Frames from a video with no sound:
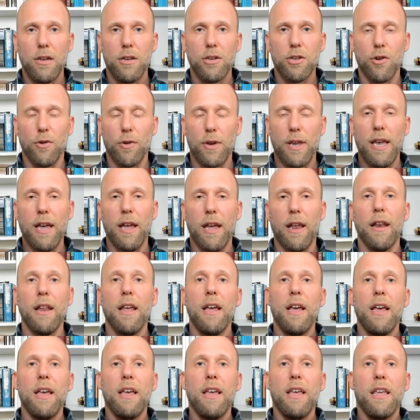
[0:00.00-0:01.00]
So again,
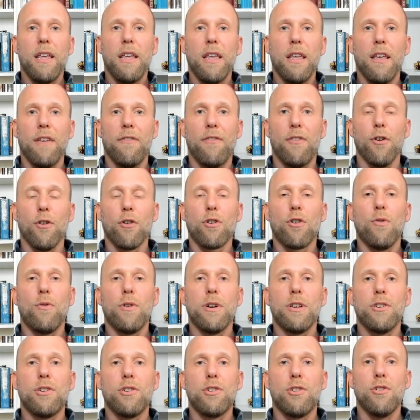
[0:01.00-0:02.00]
if you're
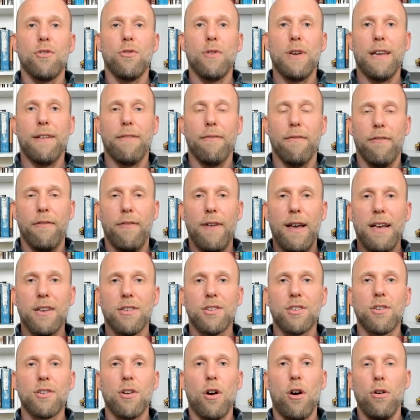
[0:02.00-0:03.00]
going to
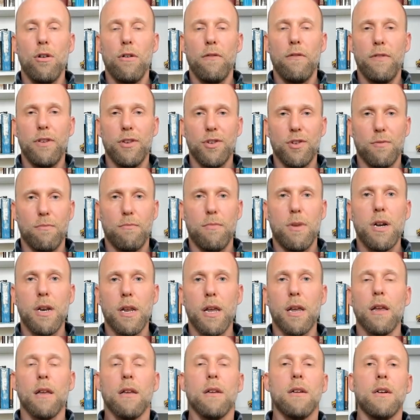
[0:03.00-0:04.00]
invest all of this
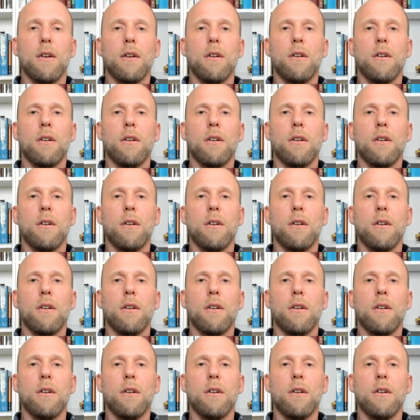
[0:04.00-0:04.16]
money